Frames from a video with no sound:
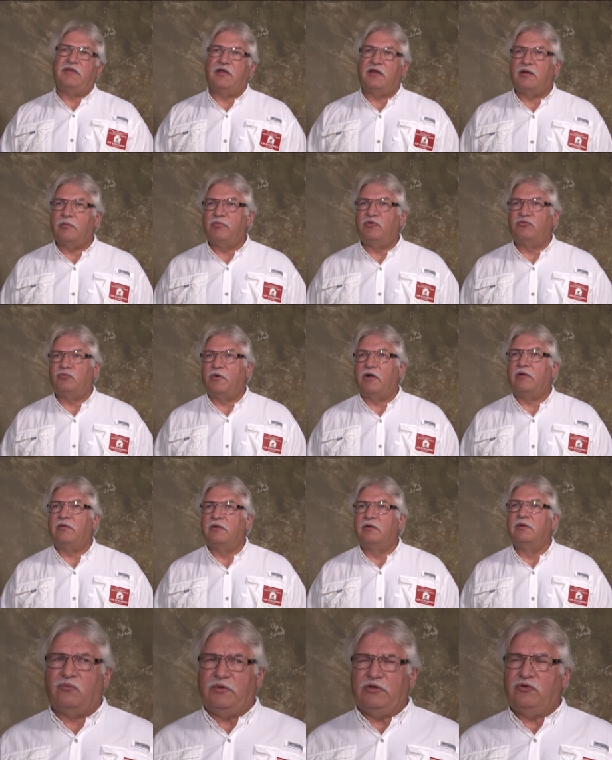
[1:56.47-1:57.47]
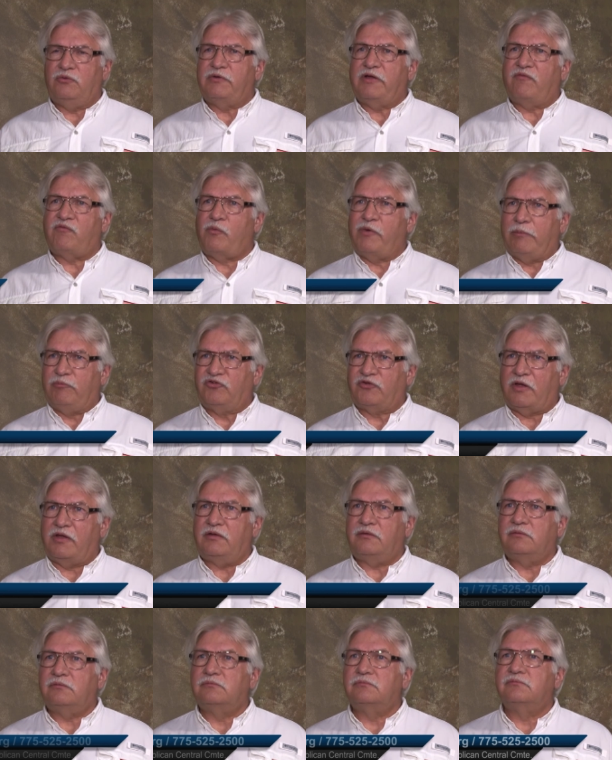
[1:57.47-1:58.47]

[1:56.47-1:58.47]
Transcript: that up as well. We do have a website,